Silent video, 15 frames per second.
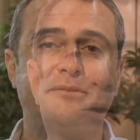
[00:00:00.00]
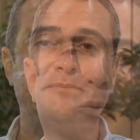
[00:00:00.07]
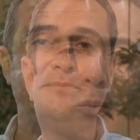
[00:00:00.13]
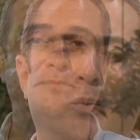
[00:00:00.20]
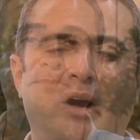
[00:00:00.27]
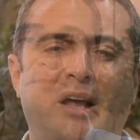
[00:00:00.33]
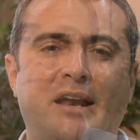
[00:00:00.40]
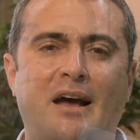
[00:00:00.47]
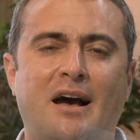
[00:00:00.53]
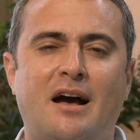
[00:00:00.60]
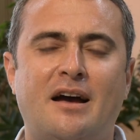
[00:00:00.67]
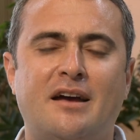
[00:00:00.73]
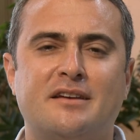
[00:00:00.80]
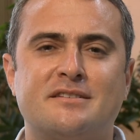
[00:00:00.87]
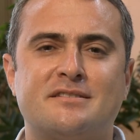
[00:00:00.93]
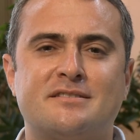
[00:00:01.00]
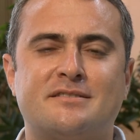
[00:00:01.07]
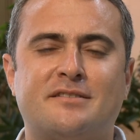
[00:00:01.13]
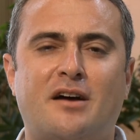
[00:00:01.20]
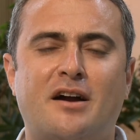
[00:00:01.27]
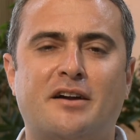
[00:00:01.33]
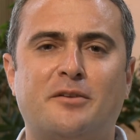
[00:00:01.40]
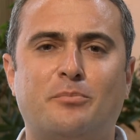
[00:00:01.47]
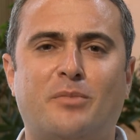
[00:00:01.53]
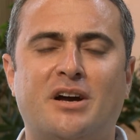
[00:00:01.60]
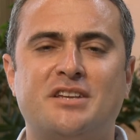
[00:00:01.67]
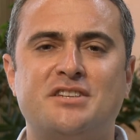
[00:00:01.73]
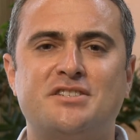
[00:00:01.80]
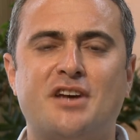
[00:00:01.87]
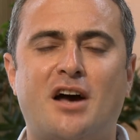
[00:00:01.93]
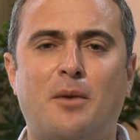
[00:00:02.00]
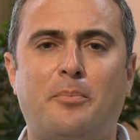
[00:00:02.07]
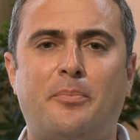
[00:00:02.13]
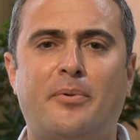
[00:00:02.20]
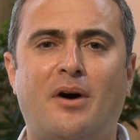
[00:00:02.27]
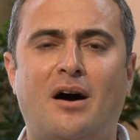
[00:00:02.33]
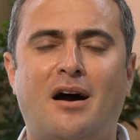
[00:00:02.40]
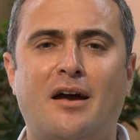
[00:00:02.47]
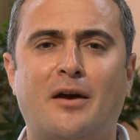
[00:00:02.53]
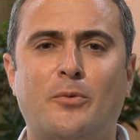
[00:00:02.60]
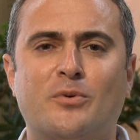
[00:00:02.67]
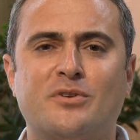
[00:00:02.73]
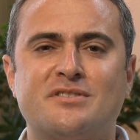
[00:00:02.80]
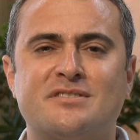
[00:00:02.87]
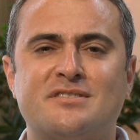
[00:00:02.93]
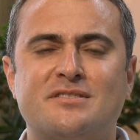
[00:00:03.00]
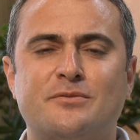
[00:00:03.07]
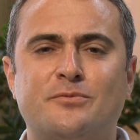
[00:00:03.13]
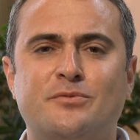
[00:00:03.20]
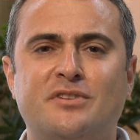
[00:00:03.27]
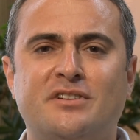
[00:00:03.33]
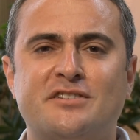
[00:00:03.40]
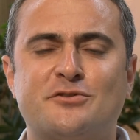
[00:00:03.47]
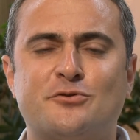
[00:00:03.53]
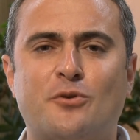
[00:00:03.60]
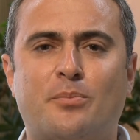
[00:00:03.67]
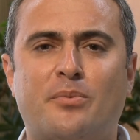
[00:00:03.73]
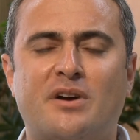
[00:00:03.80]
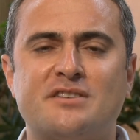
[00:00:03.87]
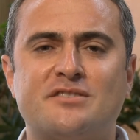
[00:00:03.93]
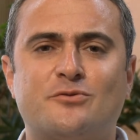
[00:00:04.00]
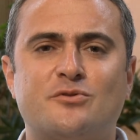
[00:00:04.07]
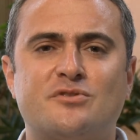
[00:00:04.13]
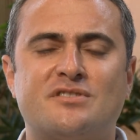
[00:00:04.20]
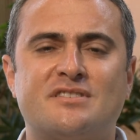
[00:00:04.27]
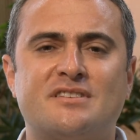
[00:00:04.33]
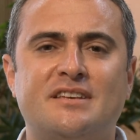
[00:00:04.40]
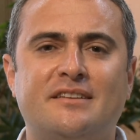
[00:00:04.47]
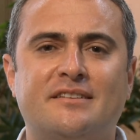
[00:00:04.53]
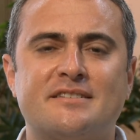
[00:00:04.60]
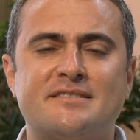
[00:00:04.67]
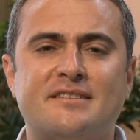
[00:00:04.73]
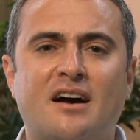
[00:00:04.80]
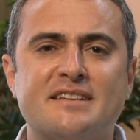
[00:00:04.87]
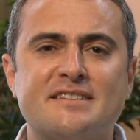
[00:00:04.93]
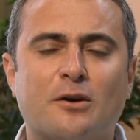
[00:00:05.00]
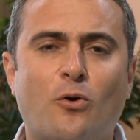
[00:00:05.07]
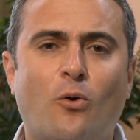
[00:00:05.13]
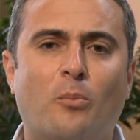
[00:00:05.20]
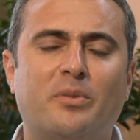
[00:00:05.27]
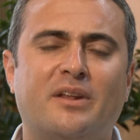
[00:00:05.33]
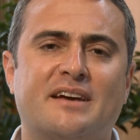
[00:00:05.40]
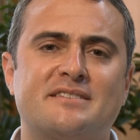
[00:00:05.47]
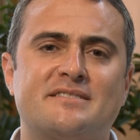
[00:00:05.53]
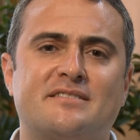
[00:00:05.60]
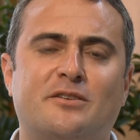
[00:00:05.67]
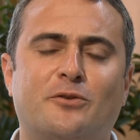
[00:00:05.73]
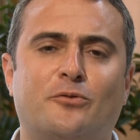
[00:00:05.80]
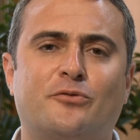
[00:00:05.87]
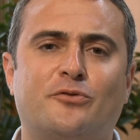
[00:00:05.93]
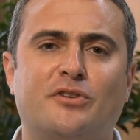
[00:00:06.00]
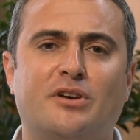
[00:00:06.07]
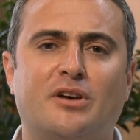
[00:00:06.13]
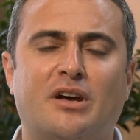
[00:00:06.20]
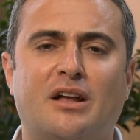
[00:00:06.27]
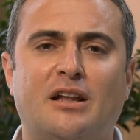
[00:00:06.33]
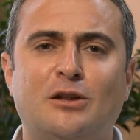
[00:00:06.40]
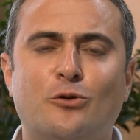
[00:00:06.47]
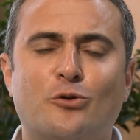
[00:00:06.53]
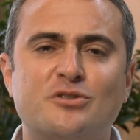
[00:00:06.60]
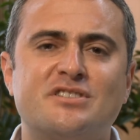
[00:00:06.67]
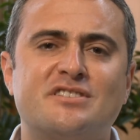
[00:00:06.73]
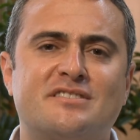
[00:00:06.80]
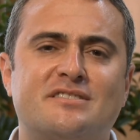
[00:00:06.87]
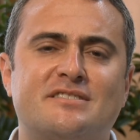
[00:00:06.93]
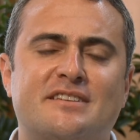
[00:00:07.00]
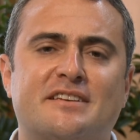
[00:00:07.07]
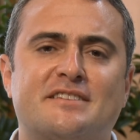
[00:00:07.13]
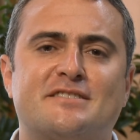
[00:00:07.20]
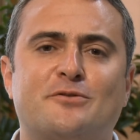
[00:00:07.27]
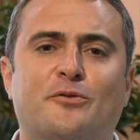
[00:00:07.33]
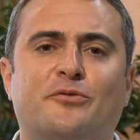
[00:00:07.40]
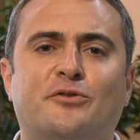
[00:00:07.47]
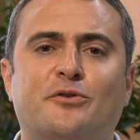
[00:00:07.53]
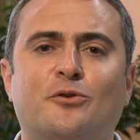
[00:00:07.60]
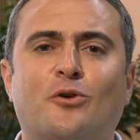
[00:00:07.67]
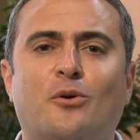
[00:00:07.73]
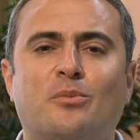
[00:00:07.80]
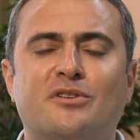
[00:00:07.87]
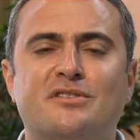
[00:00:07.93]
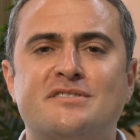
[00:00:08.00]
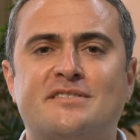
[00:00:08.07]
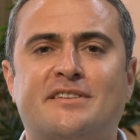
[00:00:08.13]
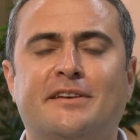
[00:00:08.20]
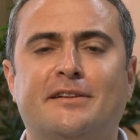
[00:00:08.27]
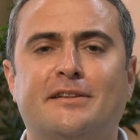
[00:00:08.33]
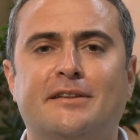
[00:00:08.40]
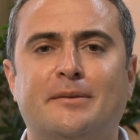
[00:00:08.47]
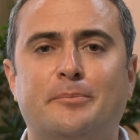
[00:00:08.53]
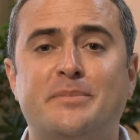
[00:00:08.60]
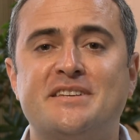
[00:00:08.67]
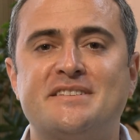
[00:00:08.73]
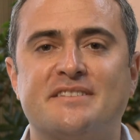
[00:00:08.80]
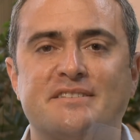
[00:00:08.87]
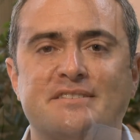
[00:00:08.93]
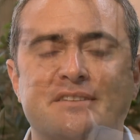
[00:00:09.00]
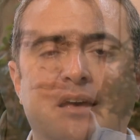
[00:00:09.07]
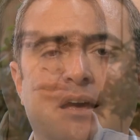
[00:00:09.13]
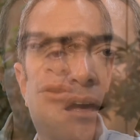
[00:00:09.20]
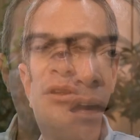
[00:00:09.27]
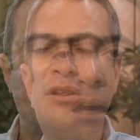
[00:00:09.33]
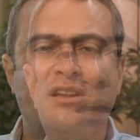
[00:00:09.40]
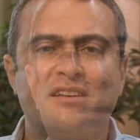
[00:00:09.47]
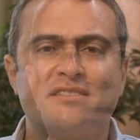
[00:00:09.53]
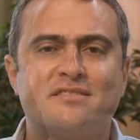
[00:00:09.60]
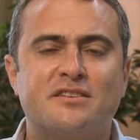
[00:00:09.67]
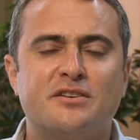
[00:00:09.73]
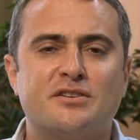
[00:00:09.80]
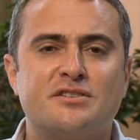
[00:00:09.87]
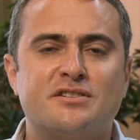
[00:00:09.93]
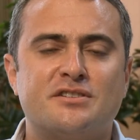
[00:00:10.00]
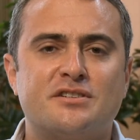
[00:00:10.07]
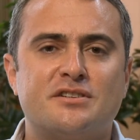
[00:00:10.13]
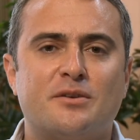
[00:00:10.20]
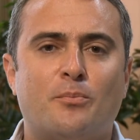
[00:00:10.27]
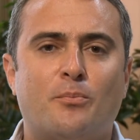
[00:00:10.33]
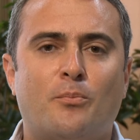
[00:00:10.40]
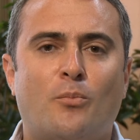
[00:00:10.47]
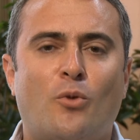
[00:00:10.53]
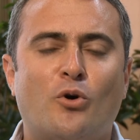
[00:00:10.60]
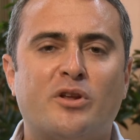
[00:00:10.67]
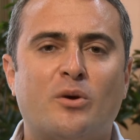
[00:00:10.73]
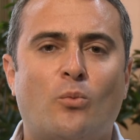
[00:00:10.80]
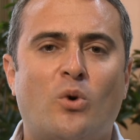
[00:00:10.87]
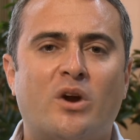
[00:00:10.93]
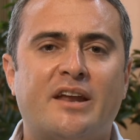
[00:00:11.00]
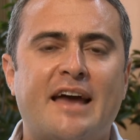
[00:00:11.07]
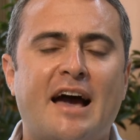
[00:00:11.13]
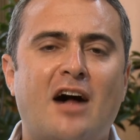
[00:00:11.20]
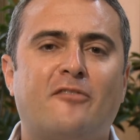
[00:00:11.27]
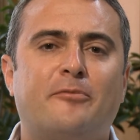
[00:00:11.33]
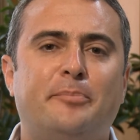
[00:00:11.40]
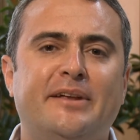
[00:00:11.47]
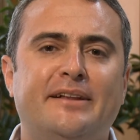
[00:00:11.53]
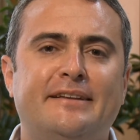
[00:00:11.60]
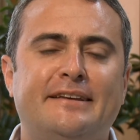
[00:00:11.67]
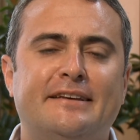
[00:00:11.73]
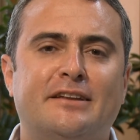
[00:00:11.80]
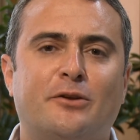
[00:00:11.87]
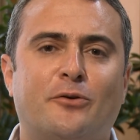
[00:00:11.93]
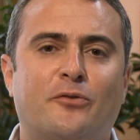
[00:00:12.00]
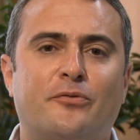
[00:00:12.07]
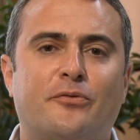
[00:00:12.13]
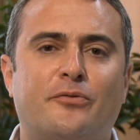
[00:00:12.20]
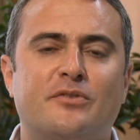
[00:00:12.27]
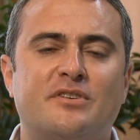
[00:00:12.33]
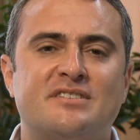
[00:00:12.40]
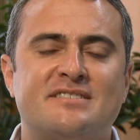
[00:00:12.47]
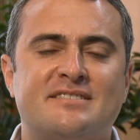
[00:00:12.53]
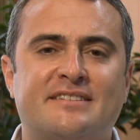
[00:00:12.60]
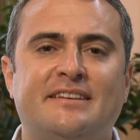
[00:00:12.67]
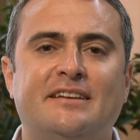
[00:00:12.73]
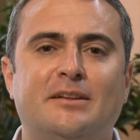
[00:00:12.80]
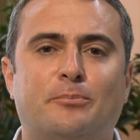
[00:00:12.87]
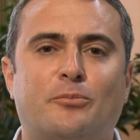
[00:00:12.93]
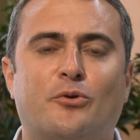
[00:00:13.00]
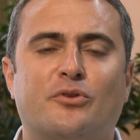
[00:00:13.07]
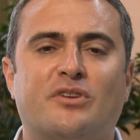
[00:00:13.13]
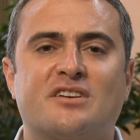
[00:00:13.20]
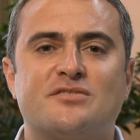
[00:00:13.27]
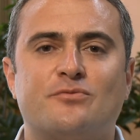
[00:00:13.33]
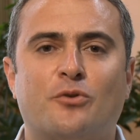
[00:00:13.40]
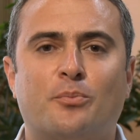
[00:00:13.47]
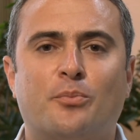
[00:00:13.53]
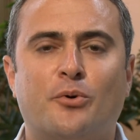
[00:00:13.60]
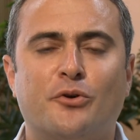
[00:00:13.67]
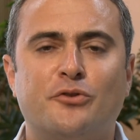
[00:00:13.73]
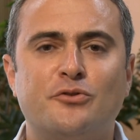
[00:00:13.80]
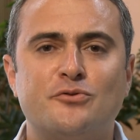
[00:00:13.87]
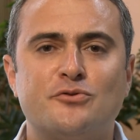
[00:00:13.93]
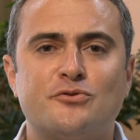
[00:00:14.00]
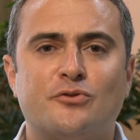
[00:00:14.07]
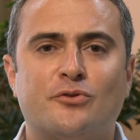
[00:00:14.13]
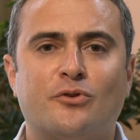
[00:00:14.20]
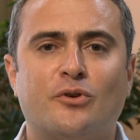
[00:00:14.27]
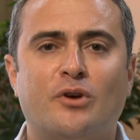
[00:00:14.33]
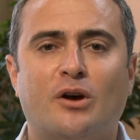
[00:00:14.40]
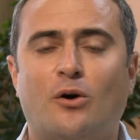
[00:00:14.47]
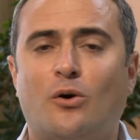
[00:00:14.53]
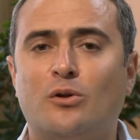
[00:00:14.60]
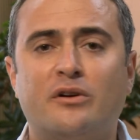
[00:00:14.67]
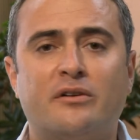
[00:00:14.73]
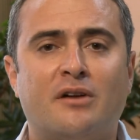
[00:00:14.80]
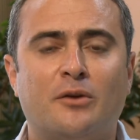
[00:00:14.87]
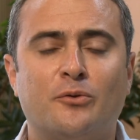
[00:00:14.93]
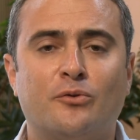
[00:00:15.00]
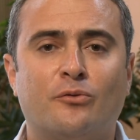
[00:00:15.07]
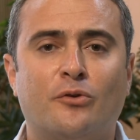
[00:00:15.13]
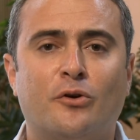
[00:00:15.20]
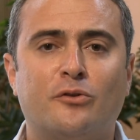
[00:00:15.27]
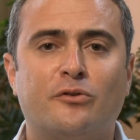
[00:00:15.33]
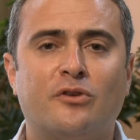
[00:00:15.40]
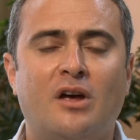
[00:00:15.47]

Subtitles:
When I started my job, I was really surprised to see the size and complexity of the logistics of the global steel business. Last year, more than 1.5 billion of steel products were produced all around the world.